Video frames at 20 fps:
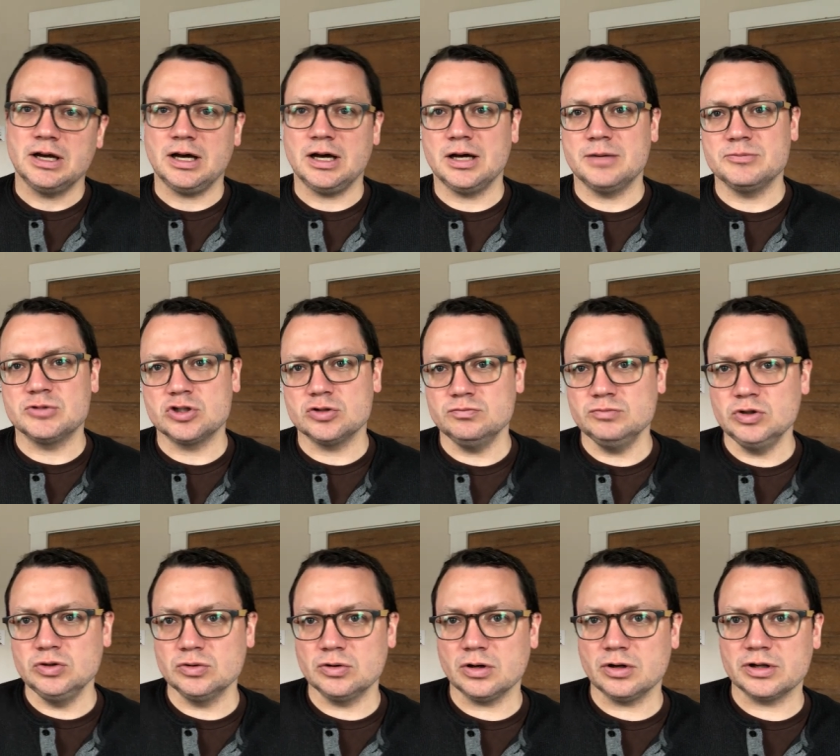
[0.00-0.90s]
um, to
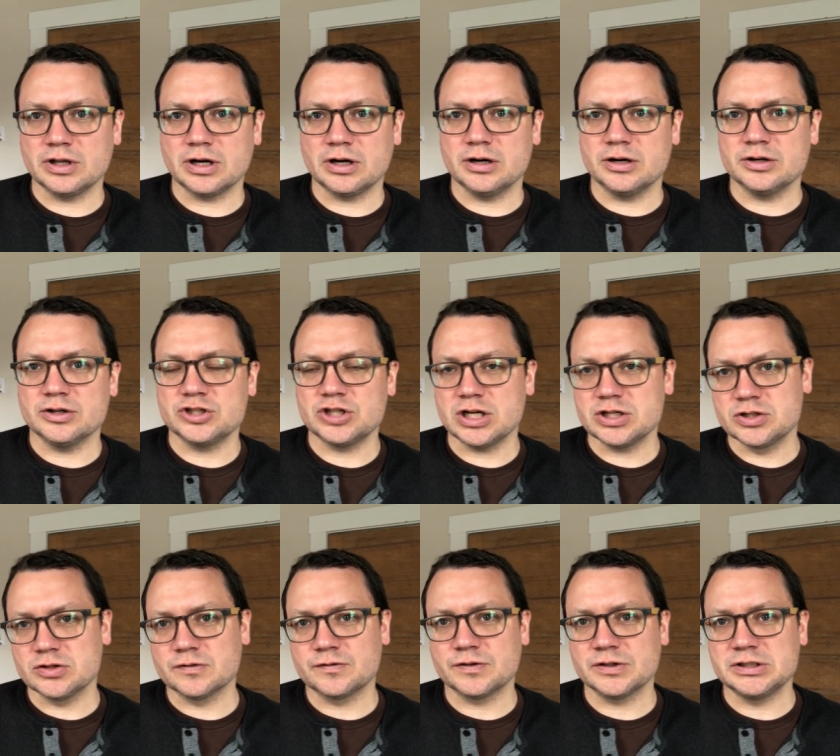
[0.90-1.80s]
Moodle that are
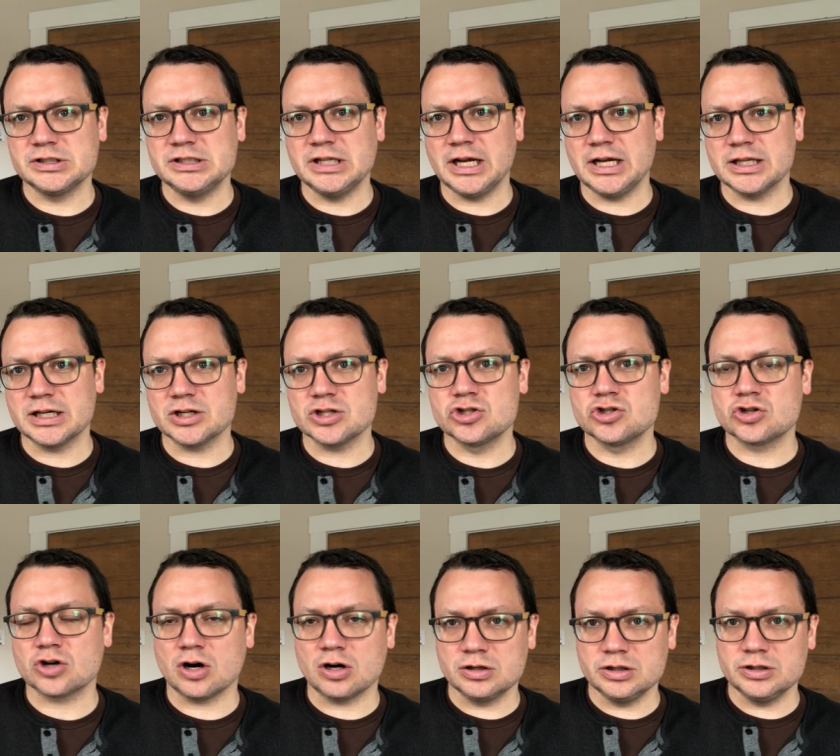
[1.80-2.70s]
scheduled for today that I
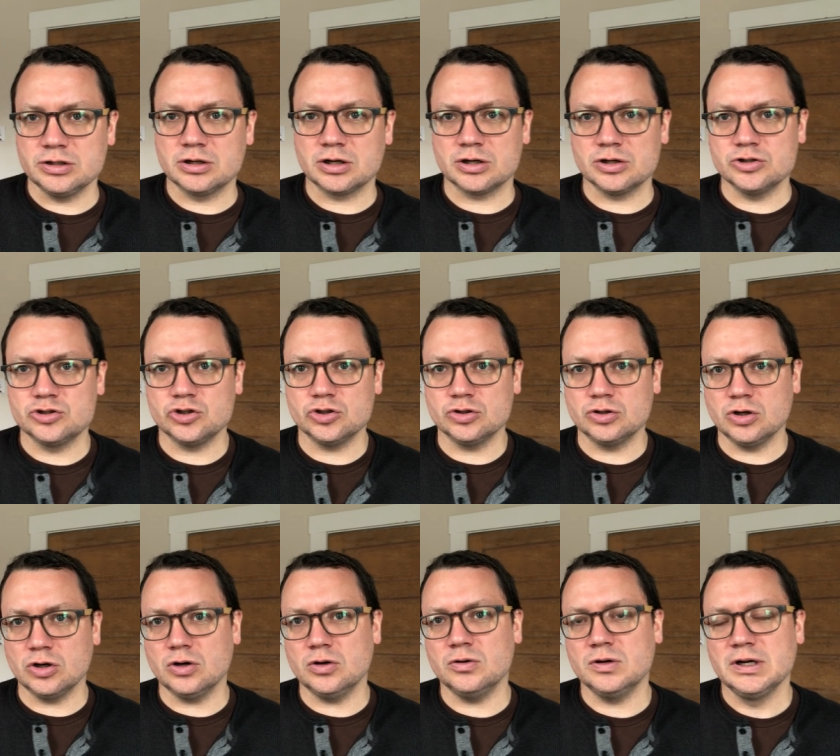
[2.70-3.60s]
strongly encourage you to
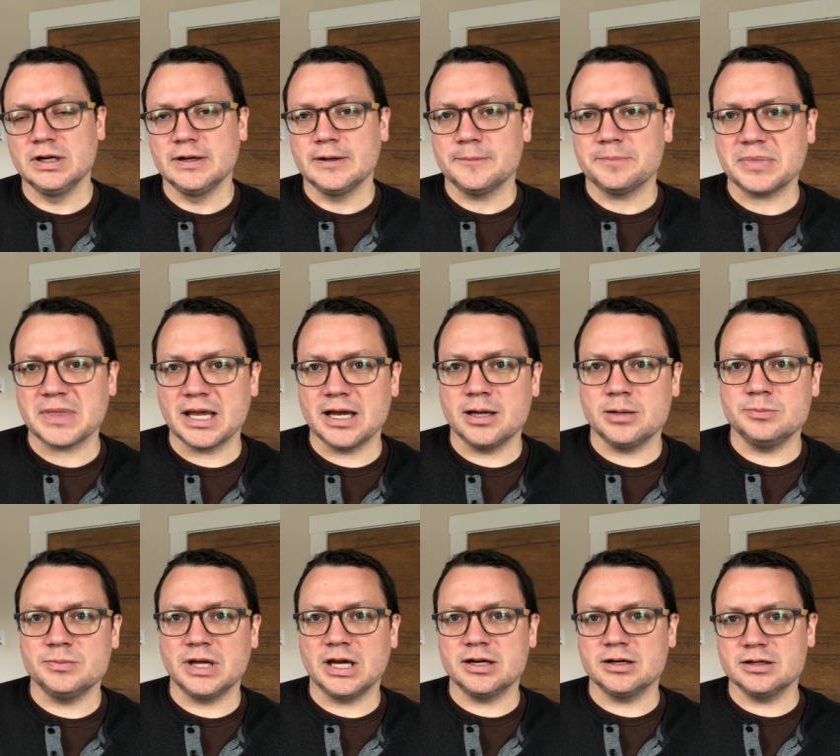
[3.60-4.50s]
go
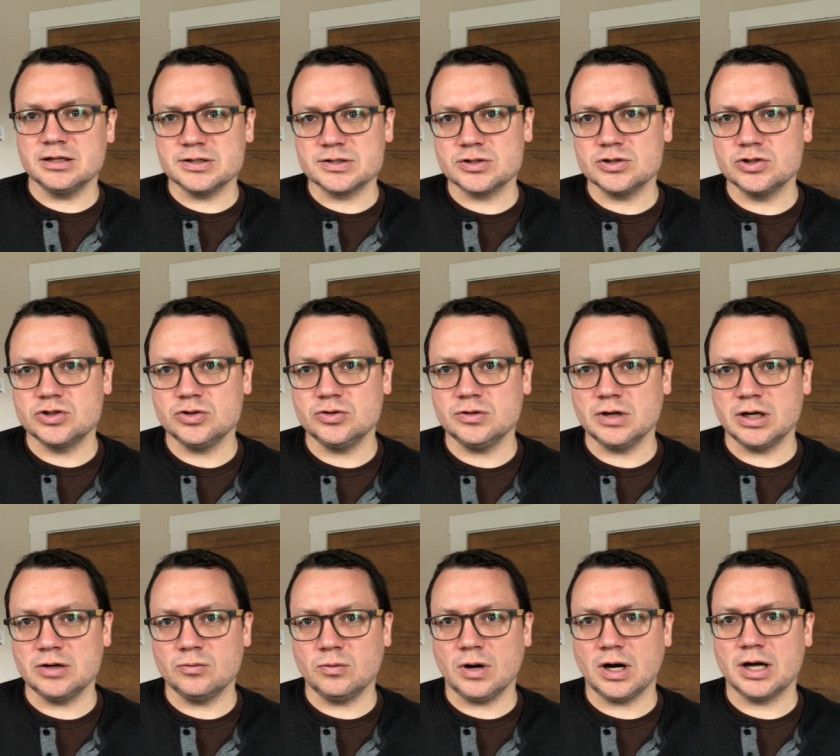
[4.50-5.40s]
um, and listen to
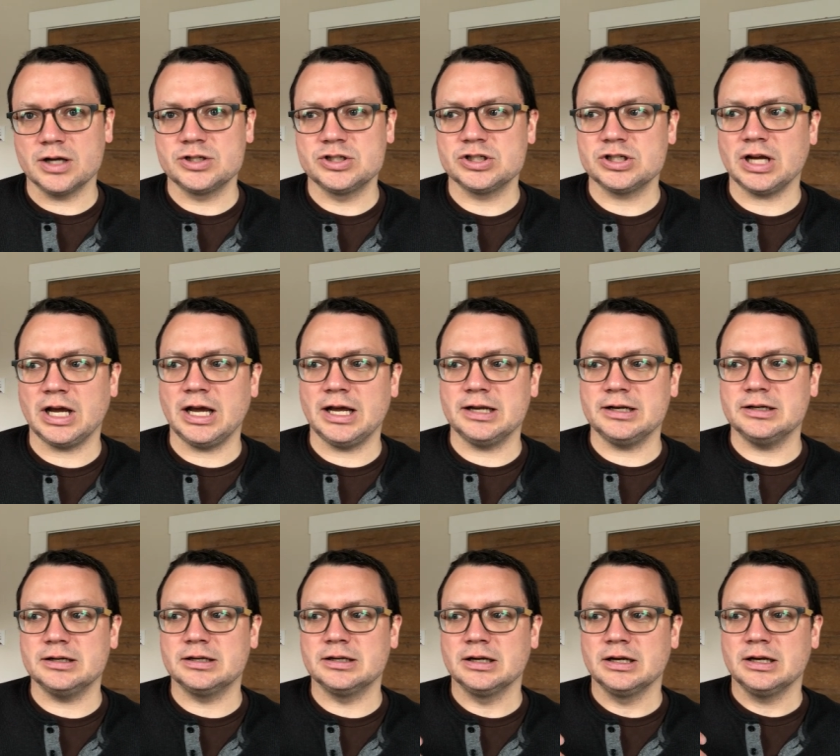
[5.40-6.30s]
and watch
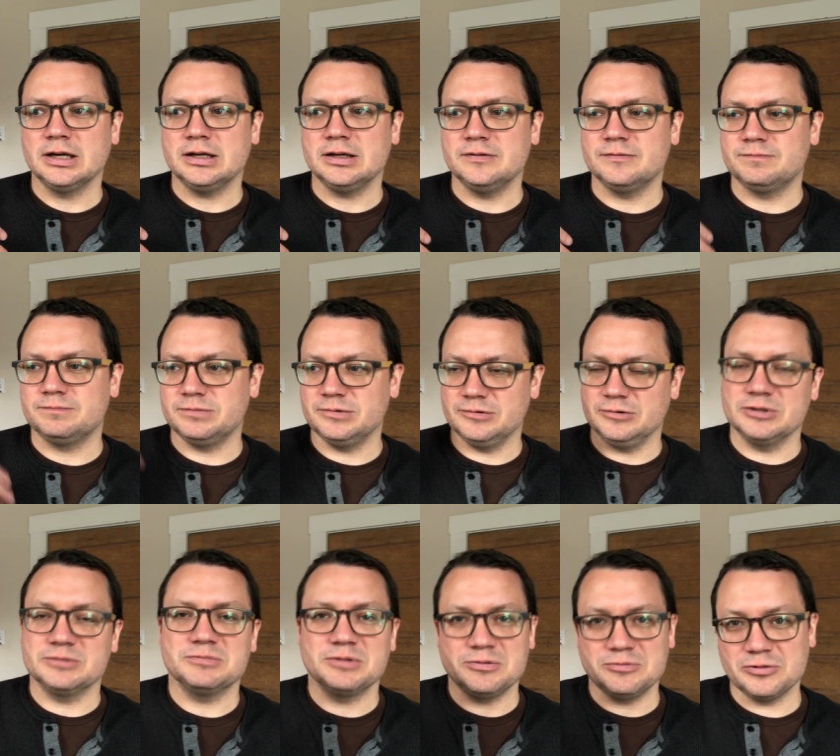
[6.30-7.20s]
and in,
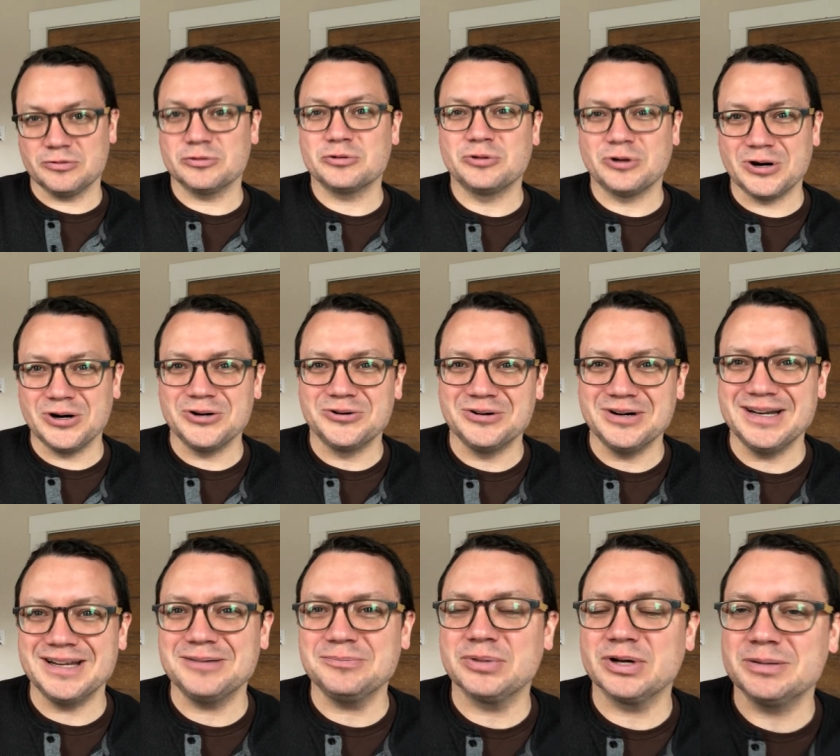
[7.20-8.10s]
well, in the required
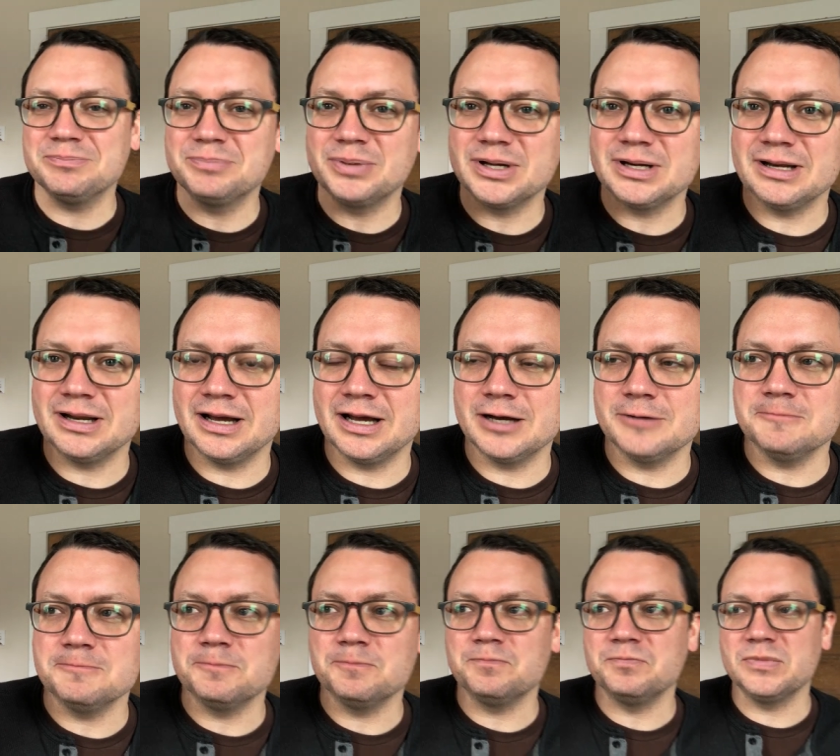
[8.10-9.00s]
reading. But but
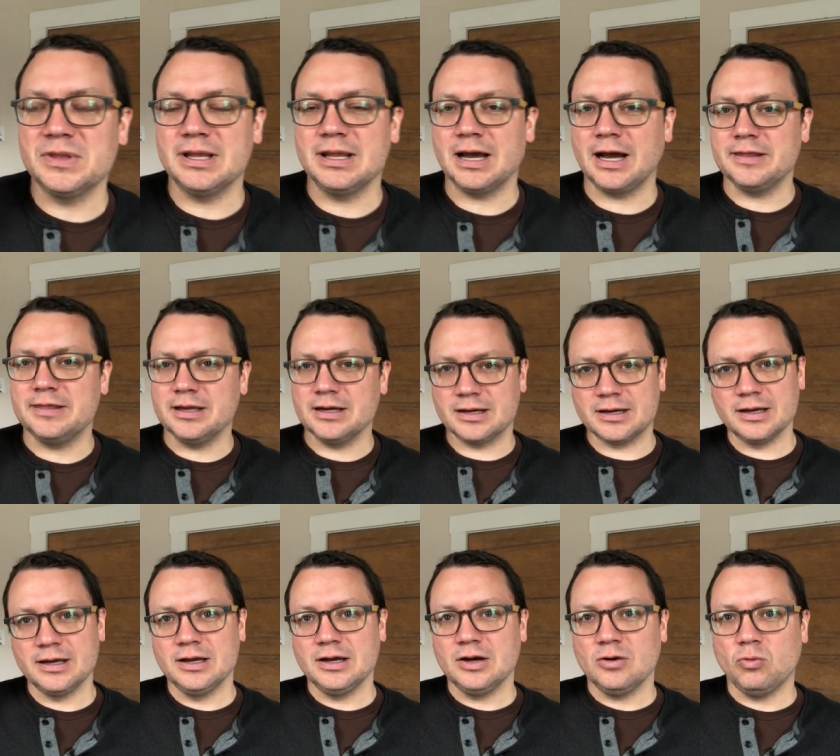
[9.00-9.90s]
um, I think
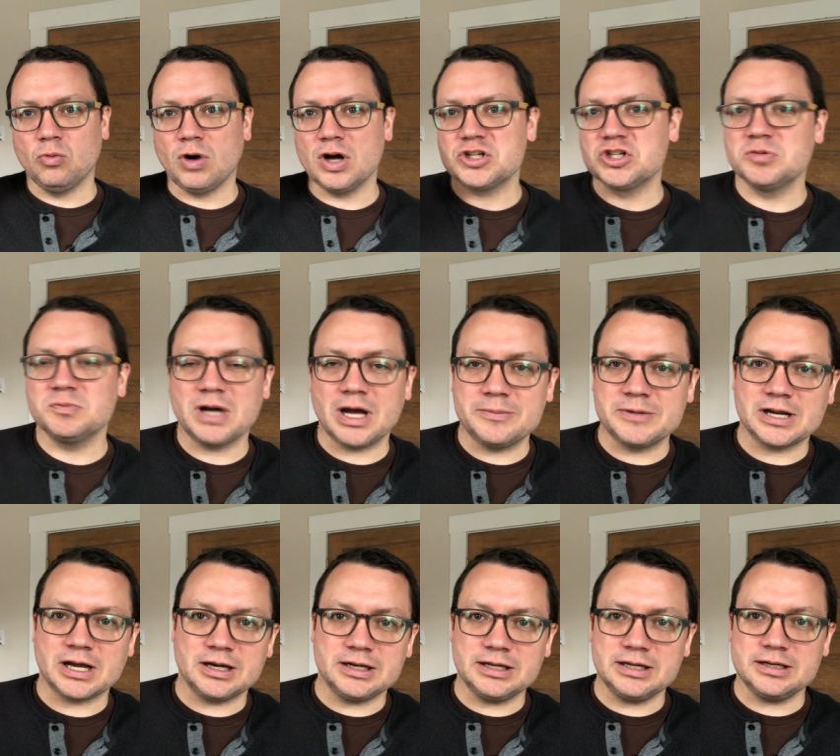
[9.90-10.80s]
watching Muhammad
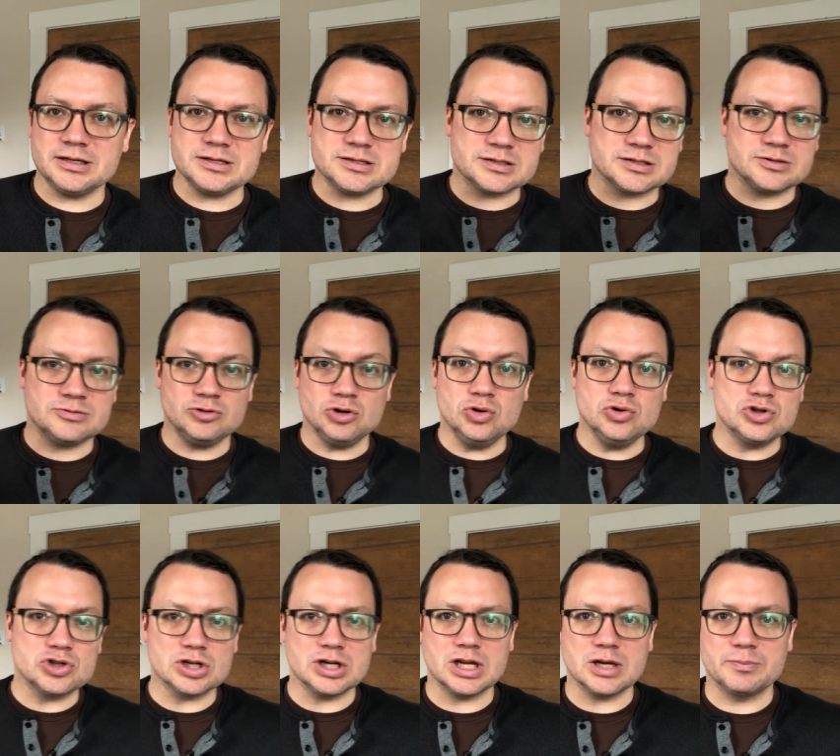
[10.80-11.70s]
Ali is
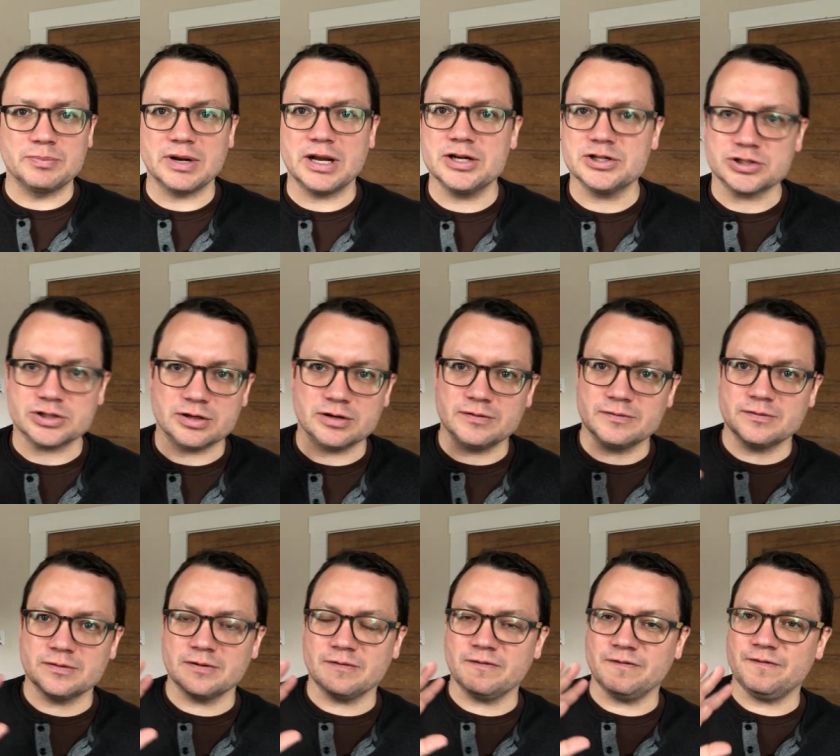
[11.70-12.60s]
usually a pleasure and
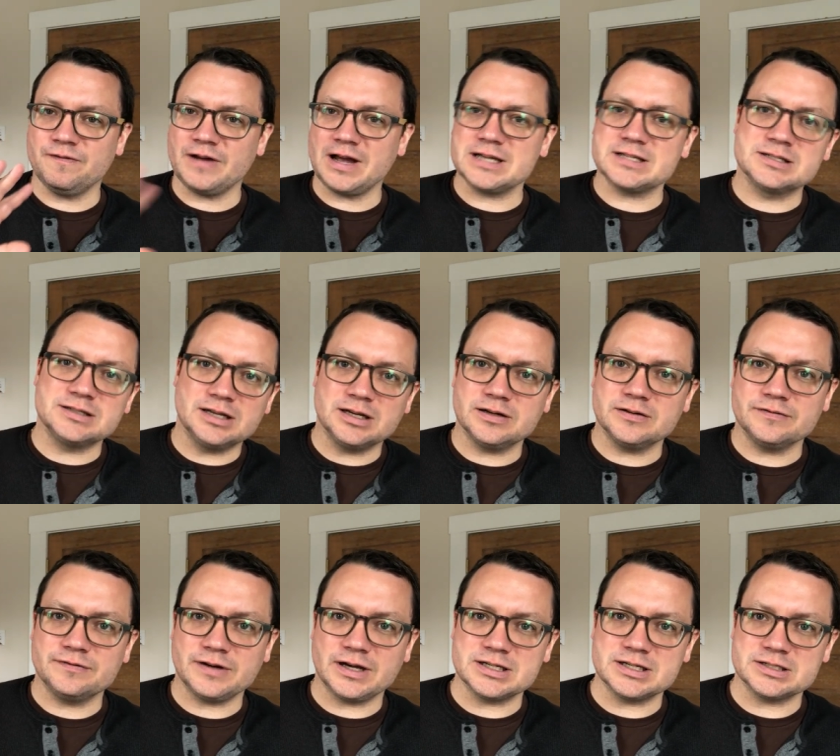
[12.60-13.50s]
a fascinating,
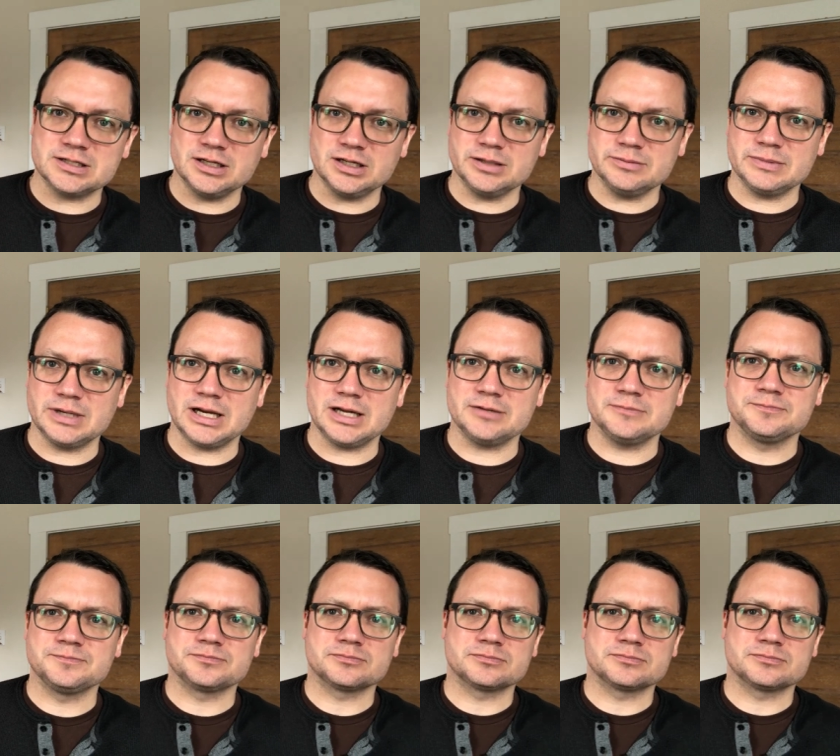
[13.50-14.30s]
fascinating man.